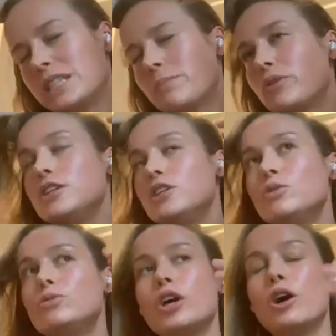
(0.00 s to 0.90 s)
it's a pretty
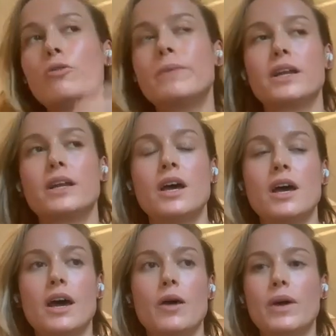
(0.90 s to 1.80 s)
new show, but
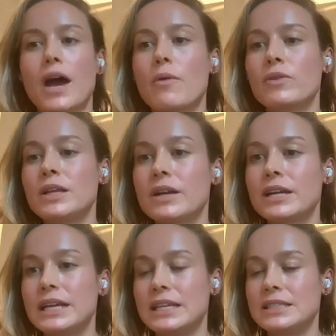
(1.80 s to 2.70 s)
I really
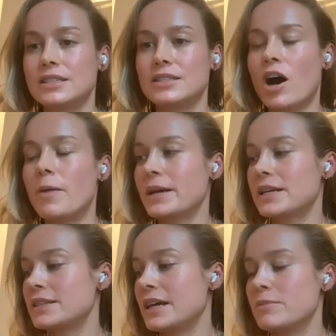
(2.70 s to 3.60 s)
want to get into
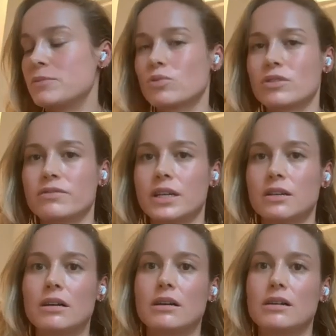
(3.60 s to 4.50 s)
topics that I'm sort of
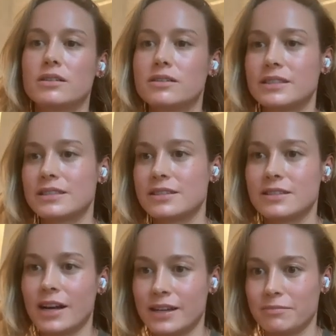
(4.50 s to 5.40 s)
like, this is
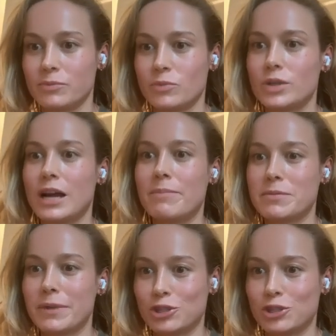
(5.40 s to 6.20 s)
not like would not be